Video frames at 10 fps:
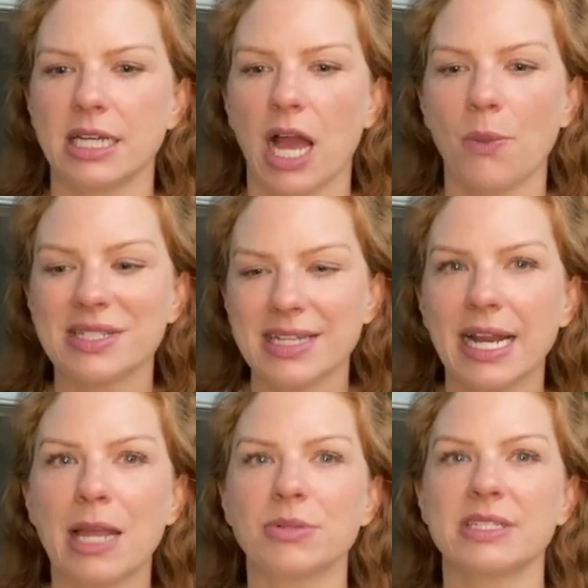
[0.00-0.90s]
was
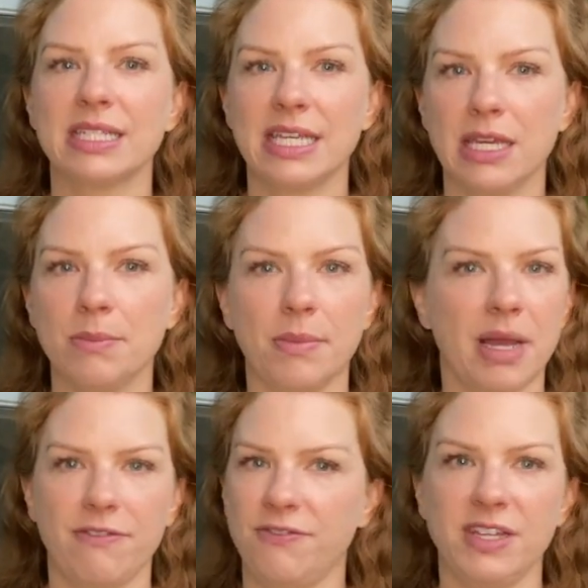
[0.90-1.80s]
not able to keep
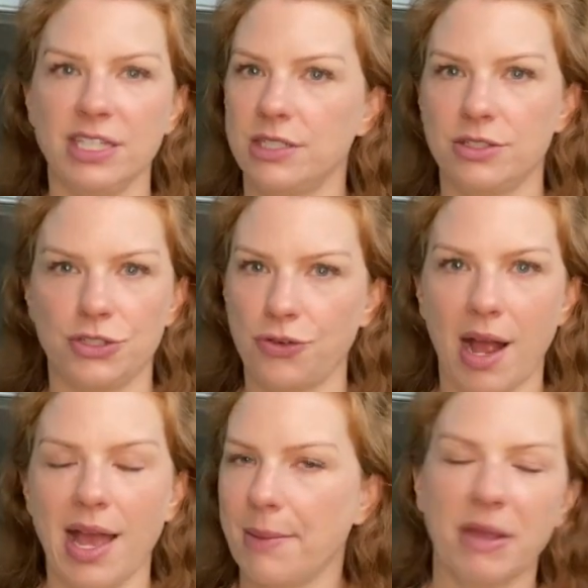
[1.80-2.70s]
my feet
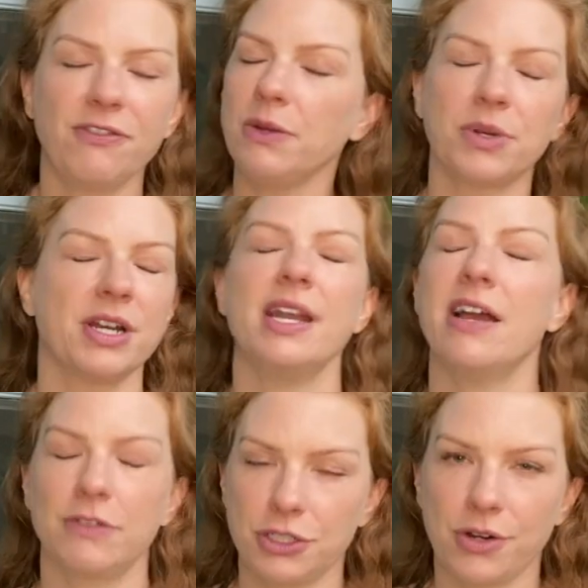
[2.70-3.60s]
dry. My feet were
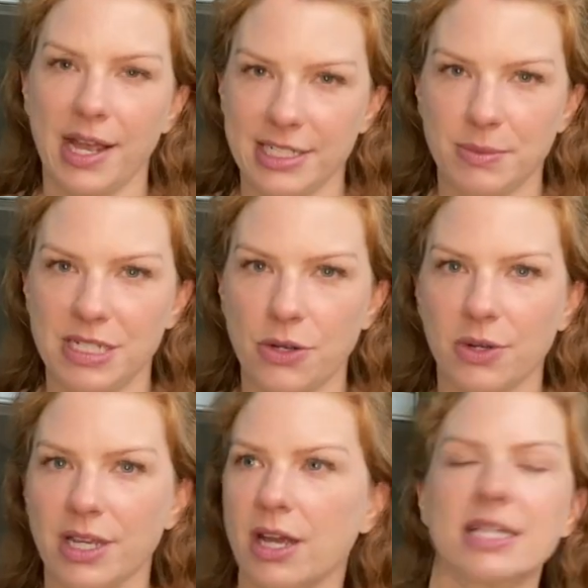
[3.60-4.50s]
never dry, to be
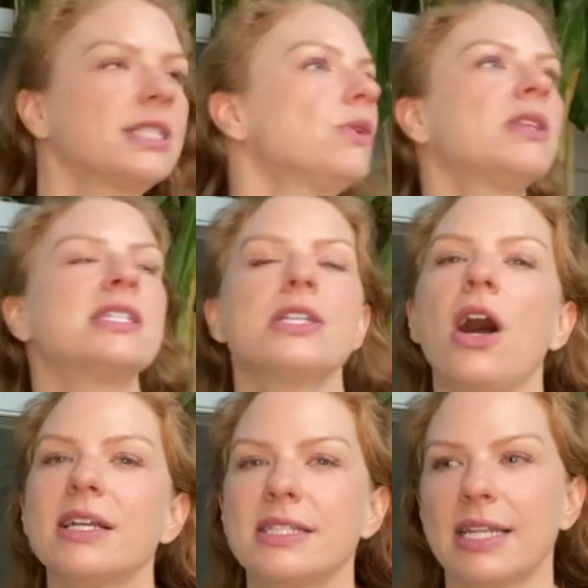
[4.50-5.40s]
totally honest. So the
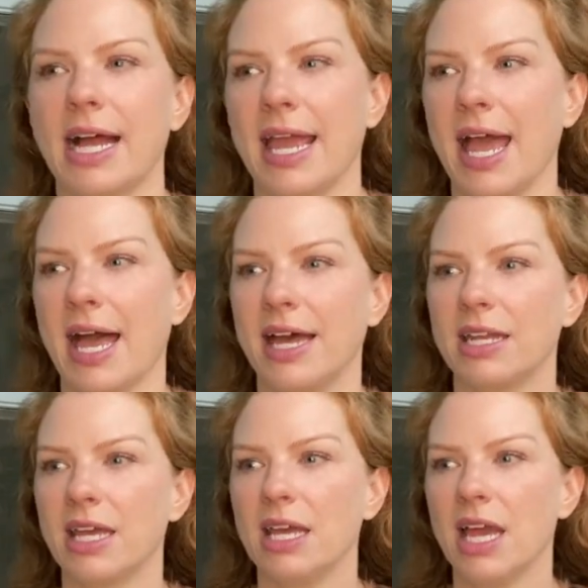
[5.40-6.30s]
socks that I
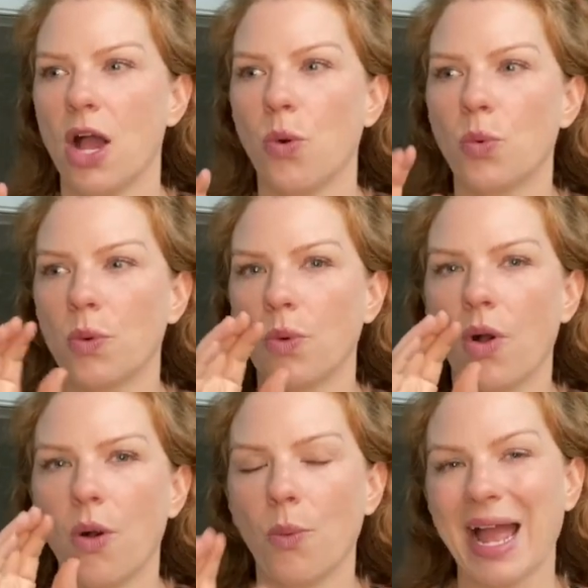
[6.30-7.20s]
had
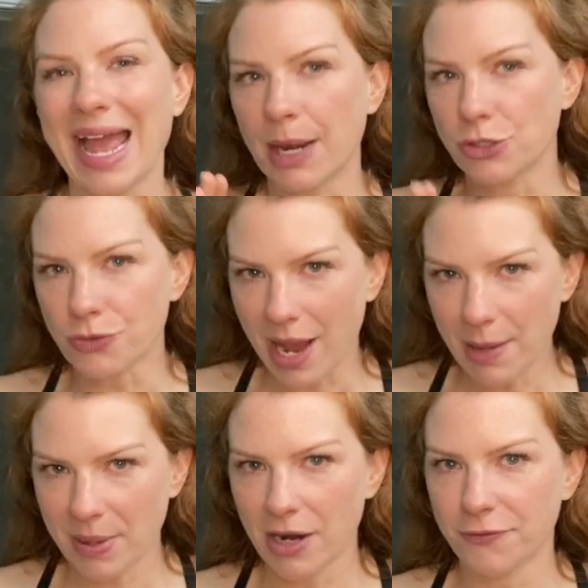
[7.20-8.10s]
a dry
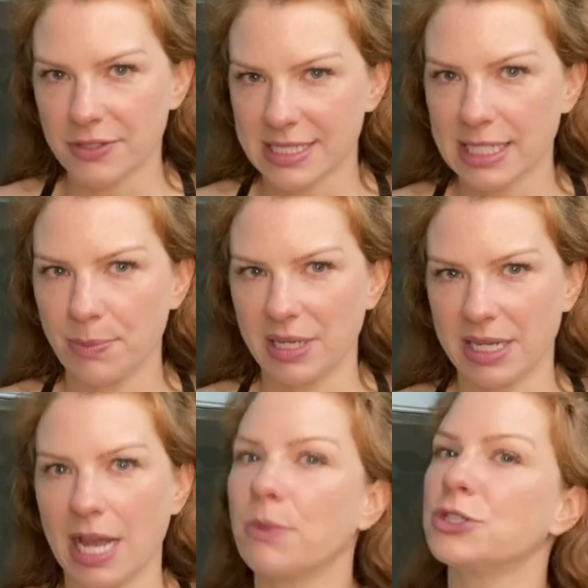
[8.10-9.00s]
pair for sleeping at
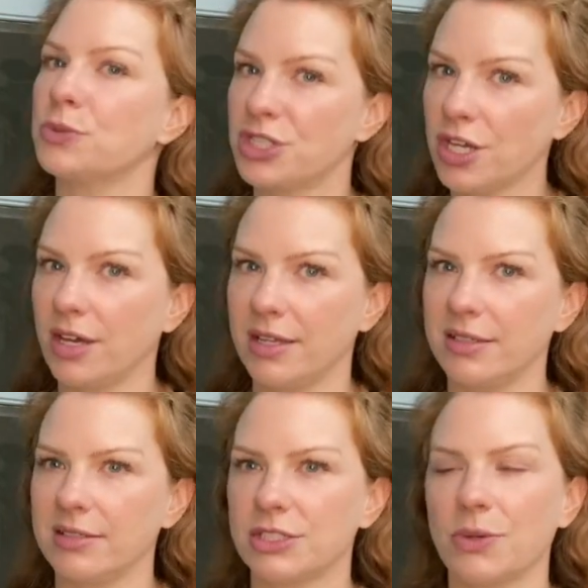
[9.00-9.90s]
night, which was good.
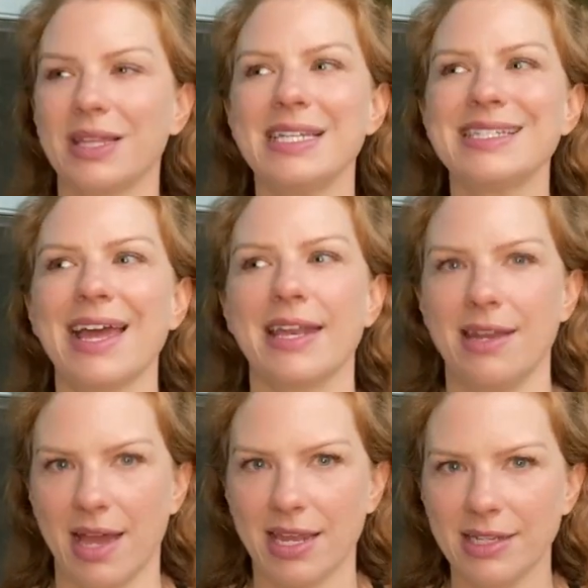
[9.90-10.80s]
So at least at
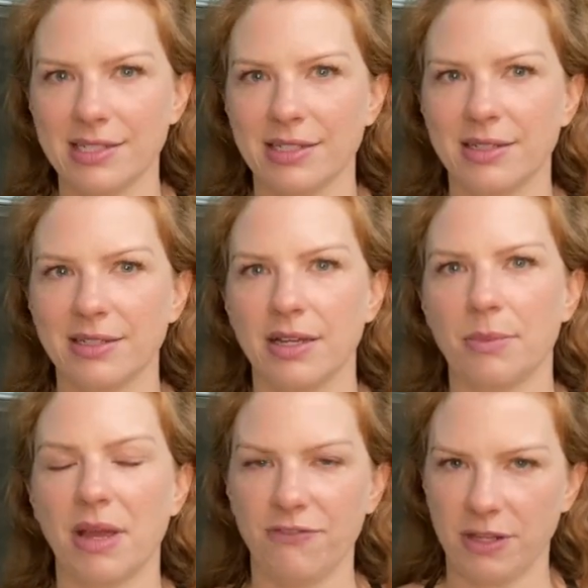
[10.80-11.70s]
night,
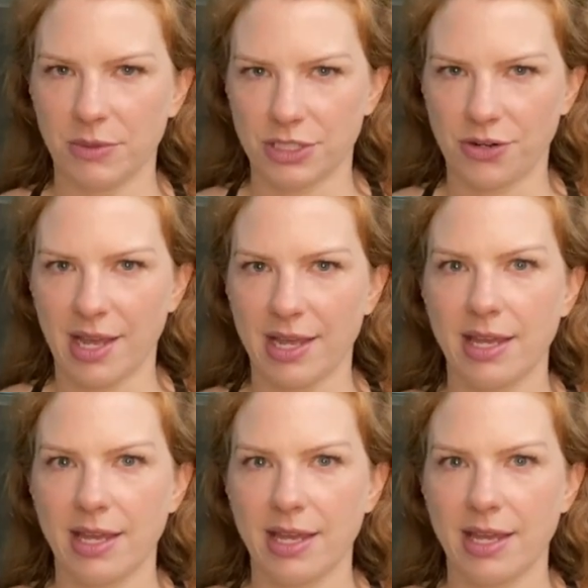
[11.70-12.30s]
my feet were dry.